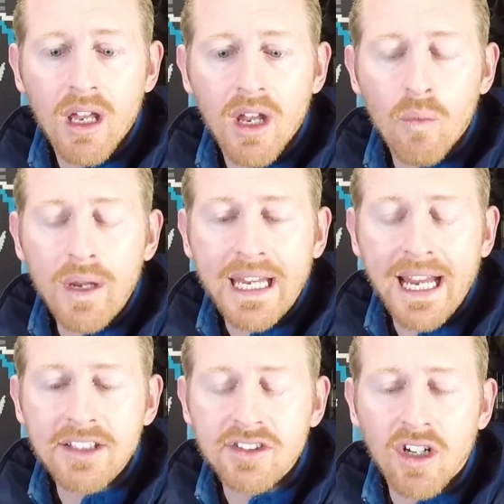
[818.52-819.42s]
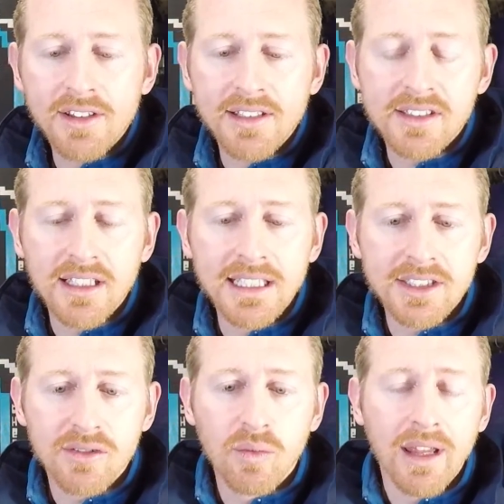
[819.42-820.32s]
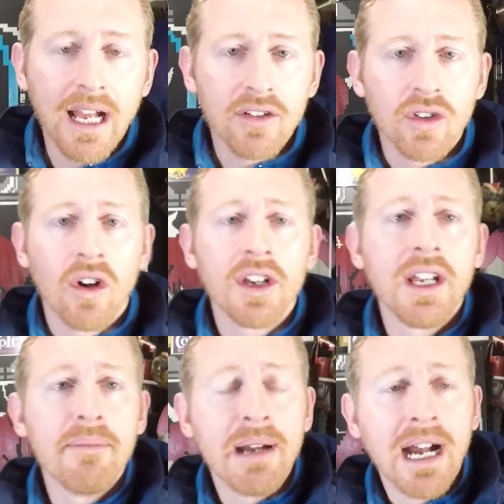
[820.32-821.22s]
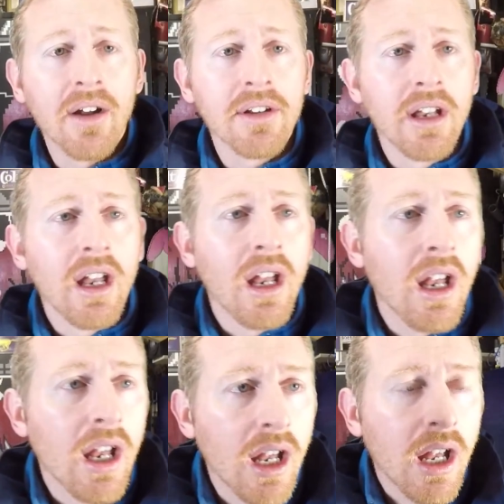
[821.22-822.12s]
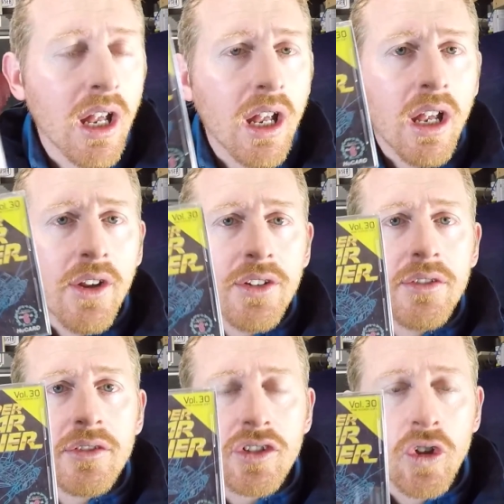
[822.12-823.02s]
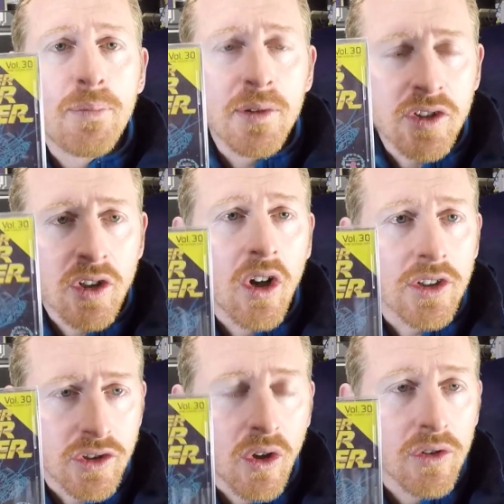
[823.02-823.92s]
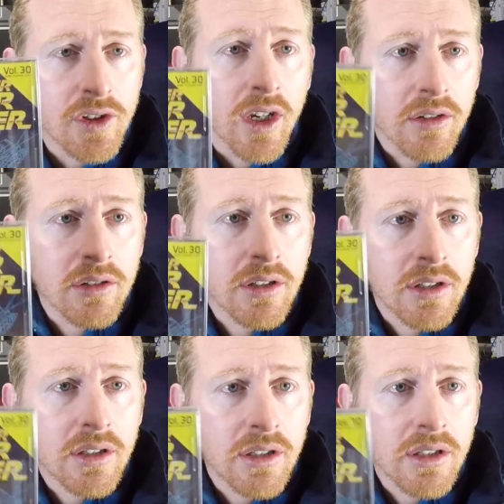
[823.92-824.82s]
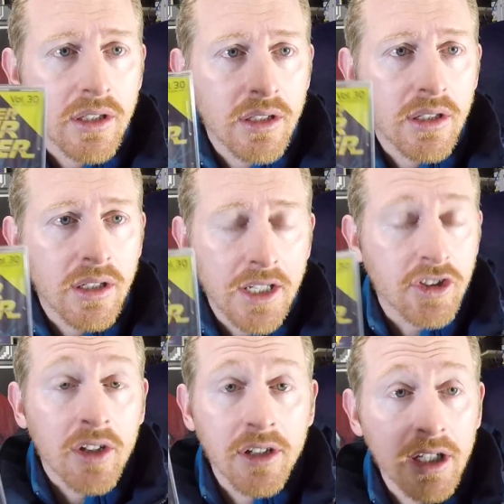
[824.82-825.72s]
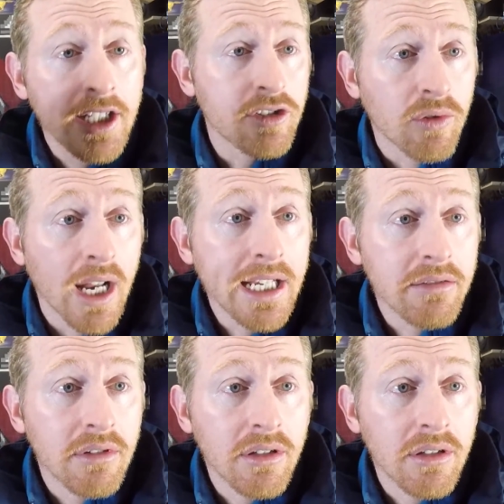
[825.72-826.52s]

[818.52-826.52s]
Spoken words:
We can't start this list without talking about Superstar Soldier. It's on the list, right?